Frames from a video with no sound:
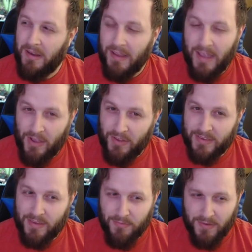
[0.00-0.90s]
I don't like
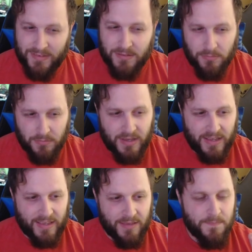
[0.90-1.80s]
that phrasing, but I
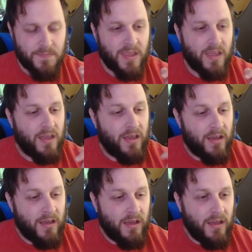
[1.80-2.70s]
get it.
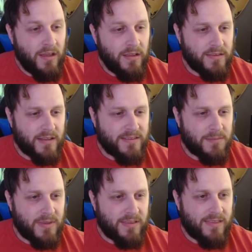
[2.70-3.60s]
Next
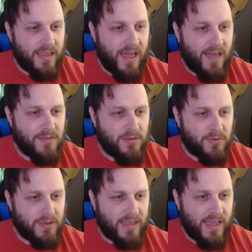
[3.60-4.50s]
update they have is for
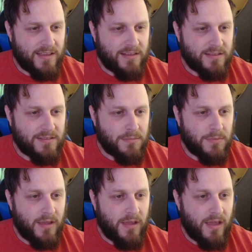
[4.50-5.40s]
the Cataclysm
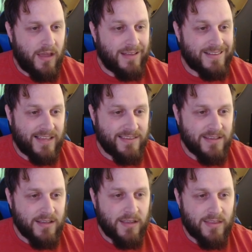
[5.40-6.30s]

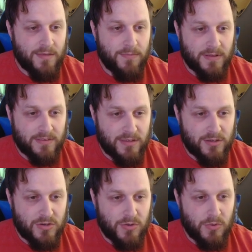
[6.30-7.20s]
Classic. They fixed an
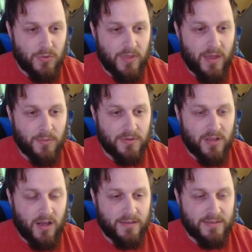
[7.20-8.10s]
issue that was
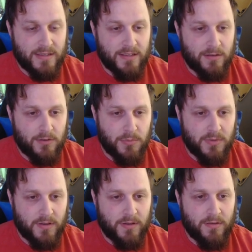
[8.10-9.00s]
causing
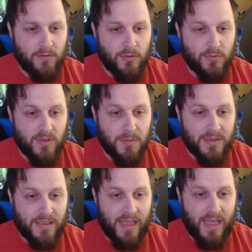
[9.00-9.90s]
Glubtok to
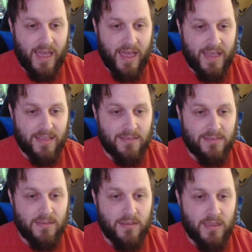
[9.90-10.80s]
summon
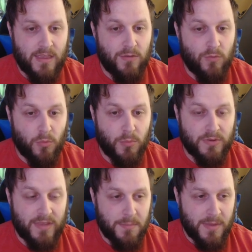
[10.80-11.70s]
adds in normal
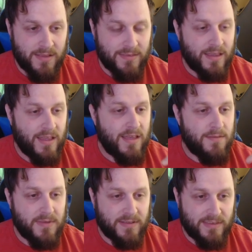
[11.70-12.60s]
Deadmines
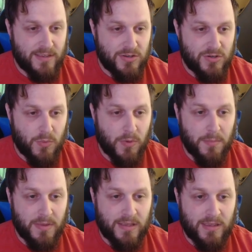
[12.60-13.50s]
fix an issue where
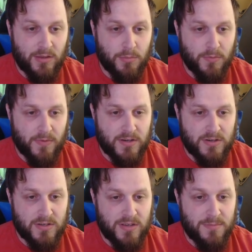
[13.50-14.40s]
many guild profession
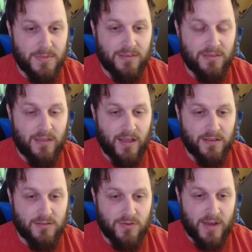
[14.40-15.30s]
achievements not
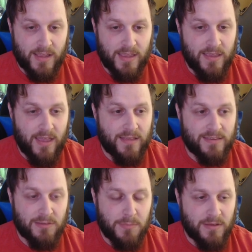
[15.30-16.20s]
tracking as
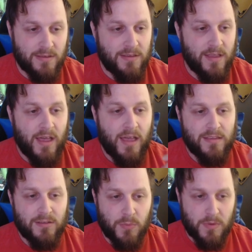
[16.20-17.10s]
expected. The
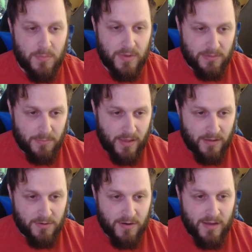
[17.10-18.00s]
Twin Peaks
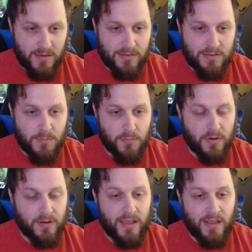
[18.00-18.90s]
Battleground is
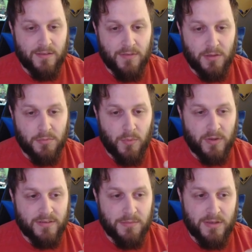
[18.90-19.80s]
temporarily unavailable while
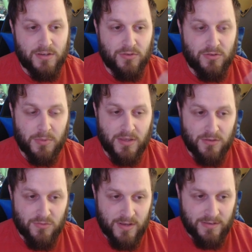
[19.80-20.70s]
some issues are being
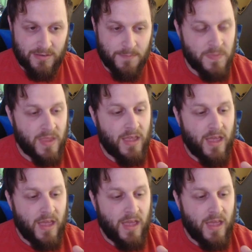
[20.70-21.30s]
addressed.